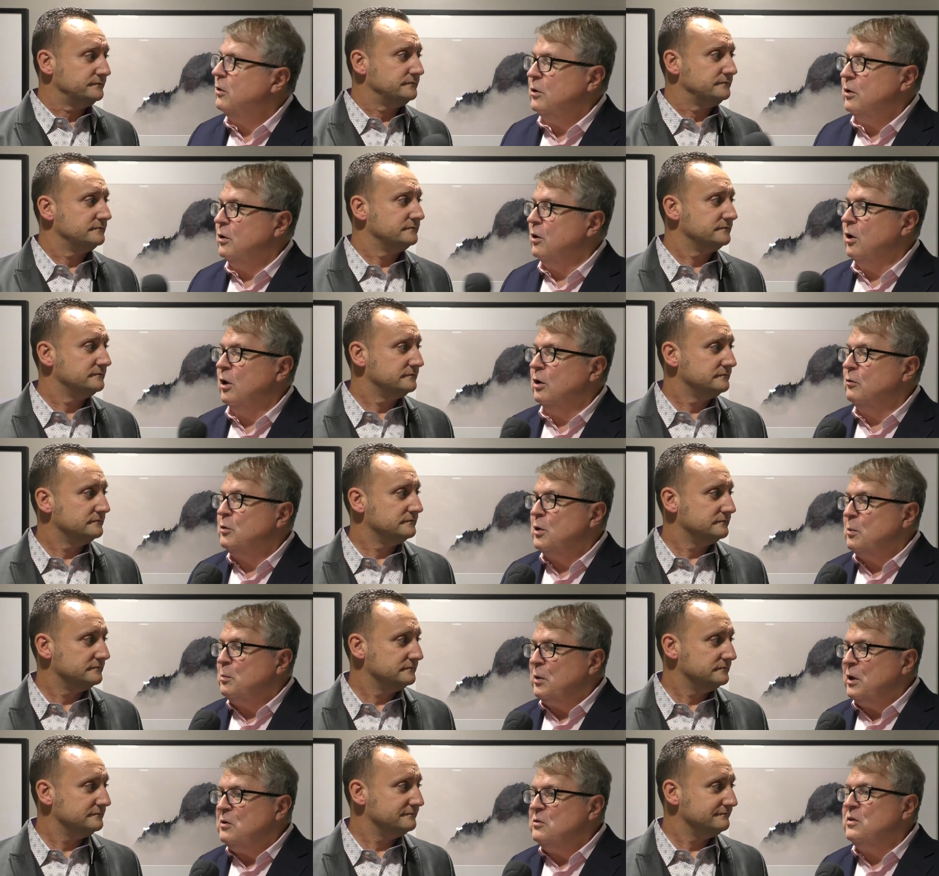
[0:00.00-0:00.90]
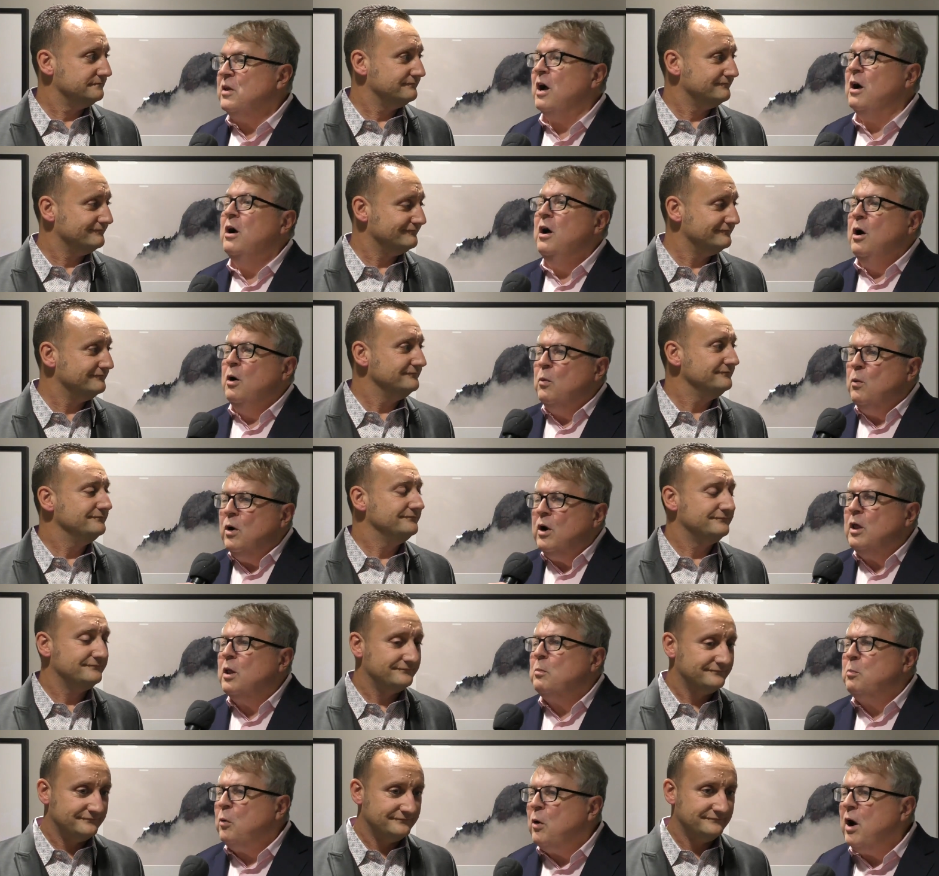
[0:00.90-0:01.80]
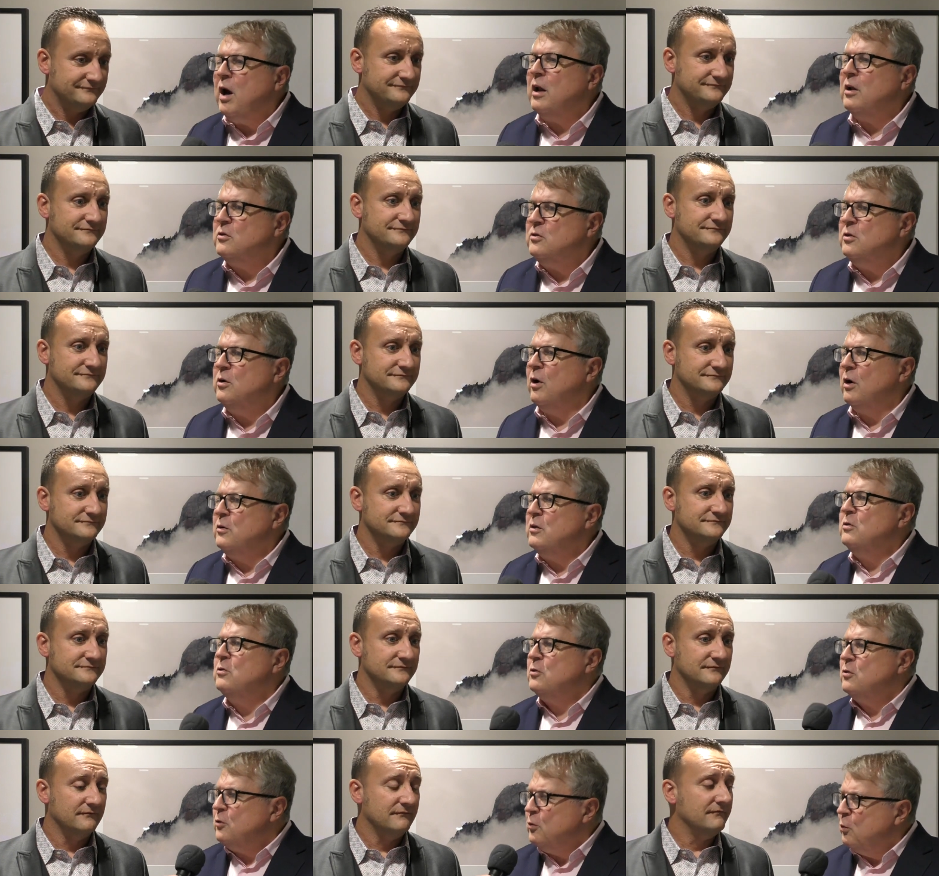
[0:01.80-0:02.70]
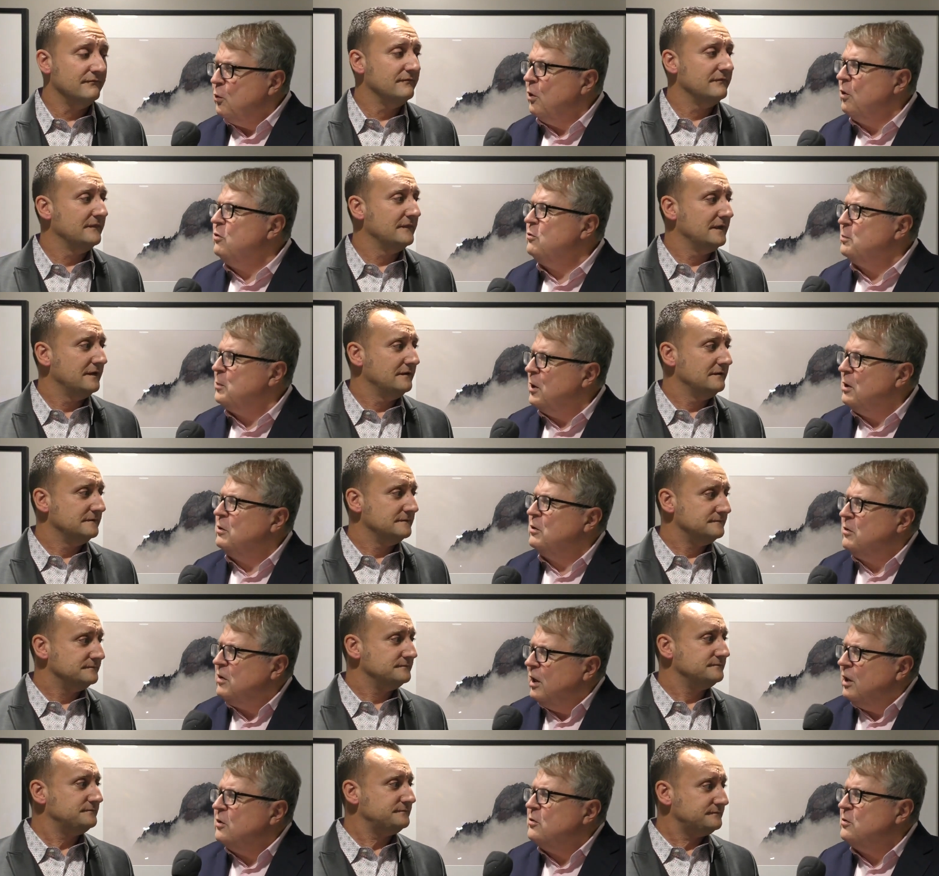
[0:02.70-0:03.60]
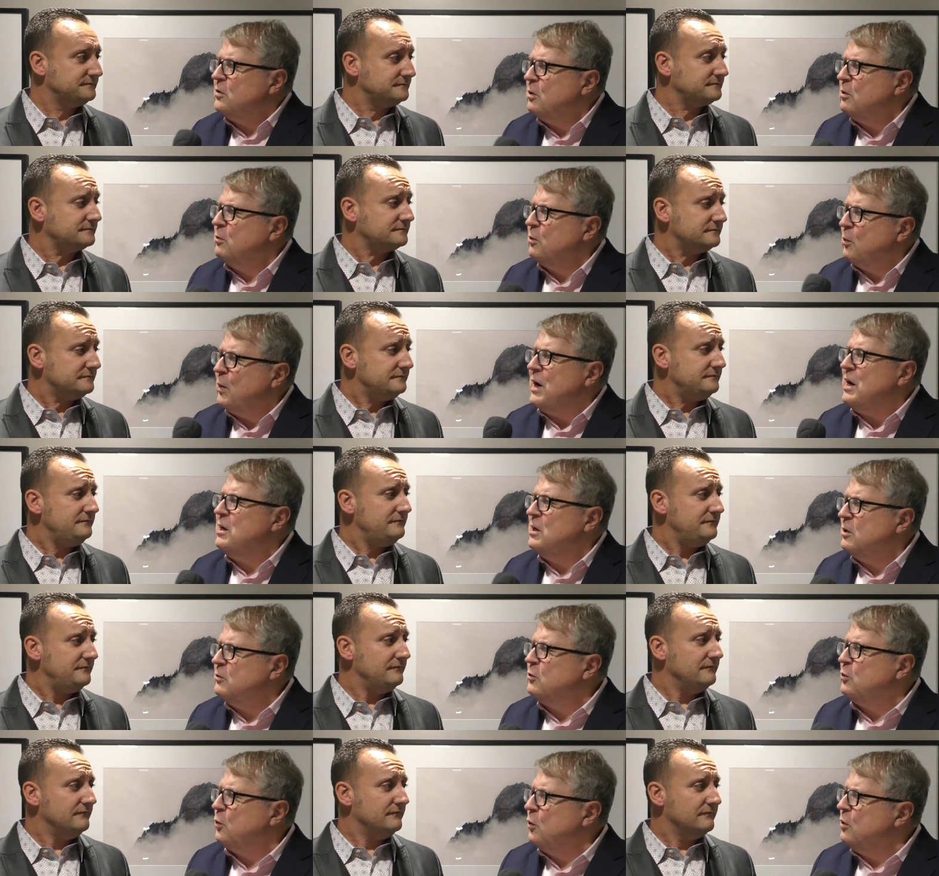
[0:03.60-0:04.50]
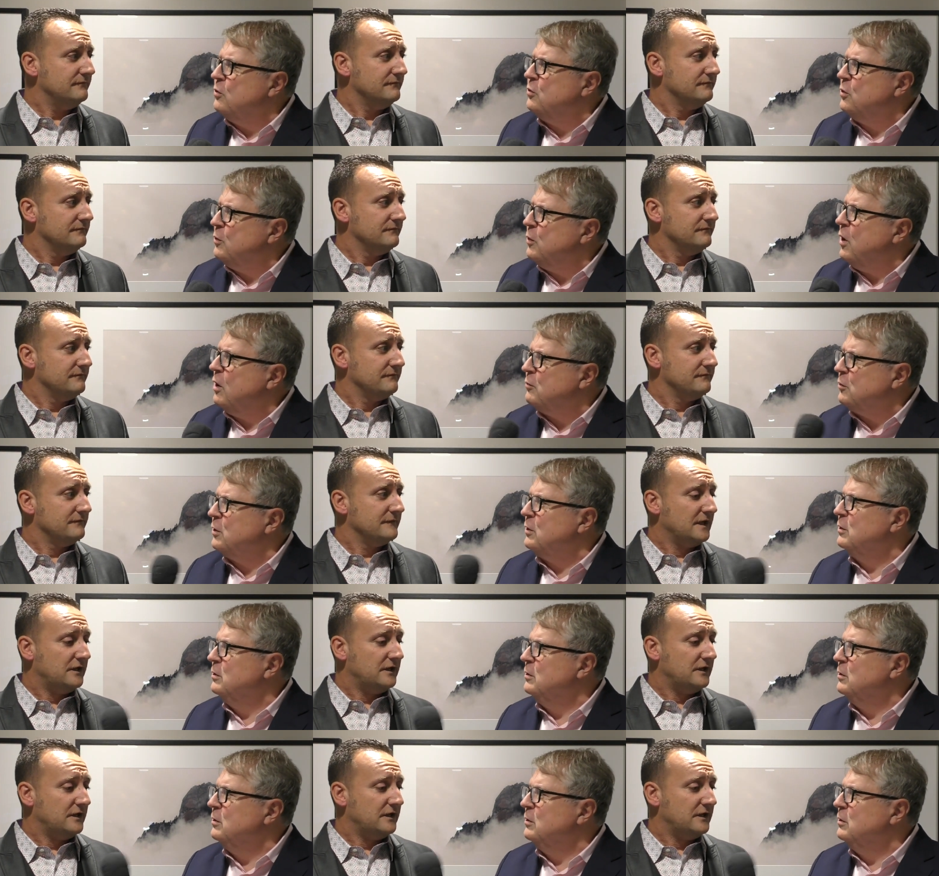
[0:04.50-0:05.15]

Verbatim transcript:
Speaker 1: you're all over the place. Now, what are the products you are? These are tours, but tell us the range of tours you offer.